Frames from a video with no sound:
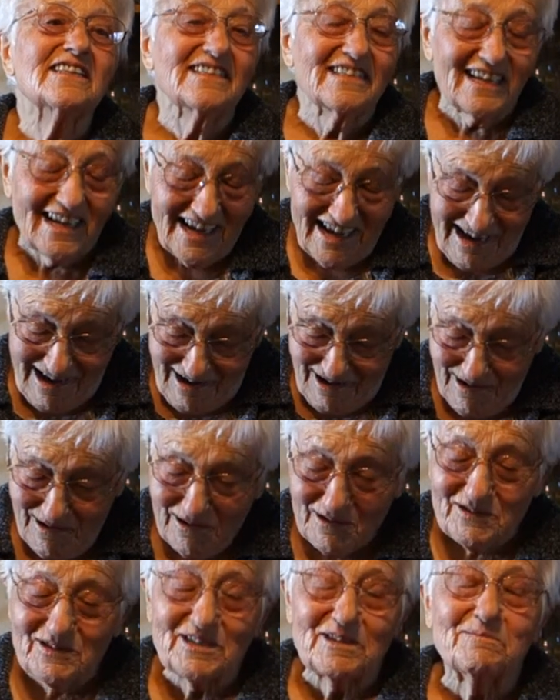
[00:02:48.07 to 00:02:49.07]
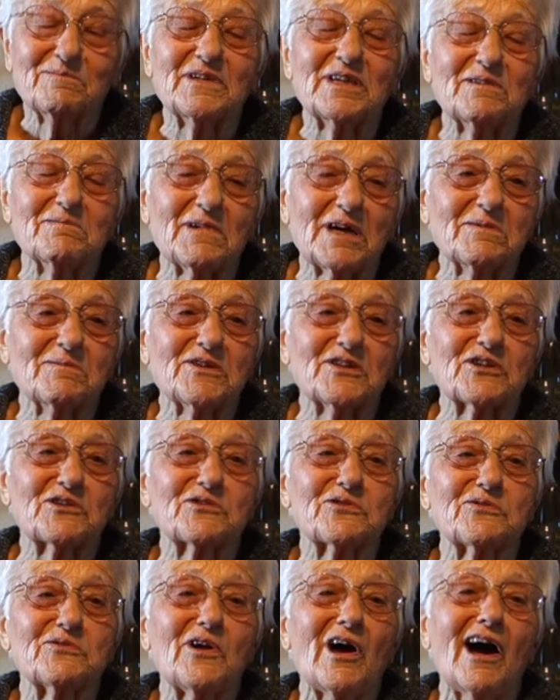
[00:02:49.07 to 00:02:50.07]
In the house, and me and my mother
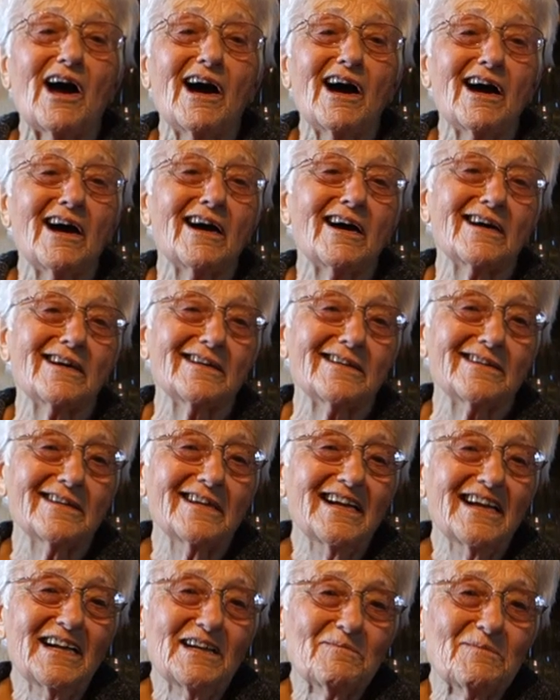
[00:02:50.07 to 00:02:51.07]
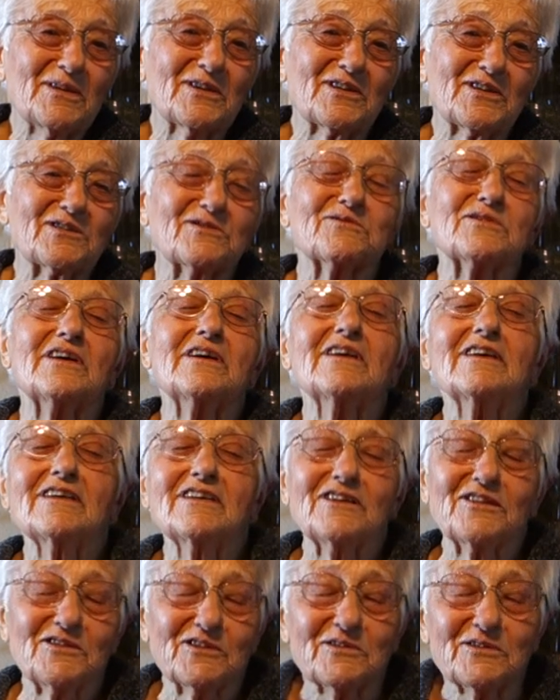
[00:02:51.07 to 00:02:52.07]
cried because he
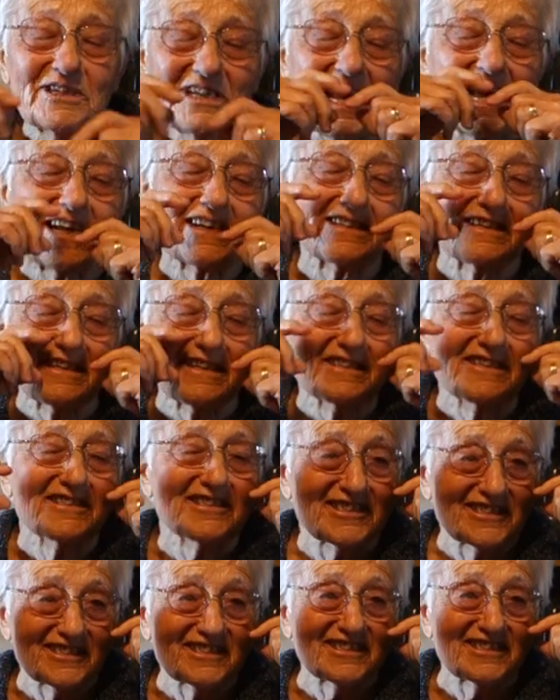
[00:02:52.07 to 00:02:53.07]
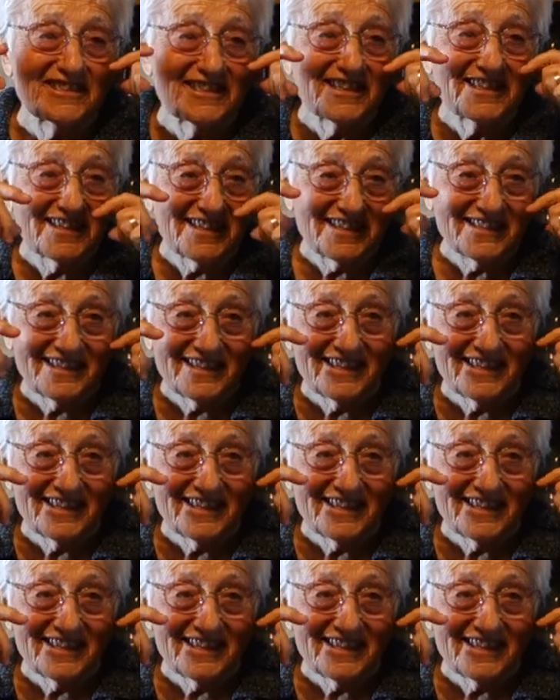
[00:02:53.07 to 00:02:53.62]
had the anesthesia.